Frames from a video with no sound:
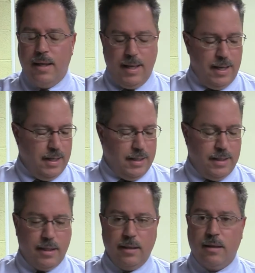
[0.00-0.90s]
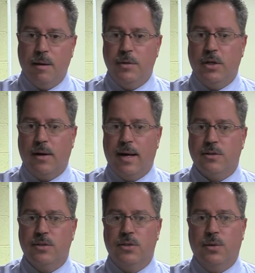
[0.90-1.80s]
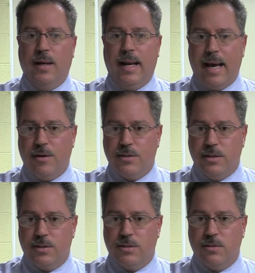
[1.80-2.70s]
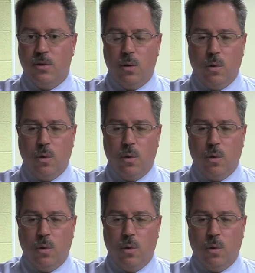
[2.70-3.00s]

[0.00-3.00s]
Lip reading: and he can come to your house and do an analysis,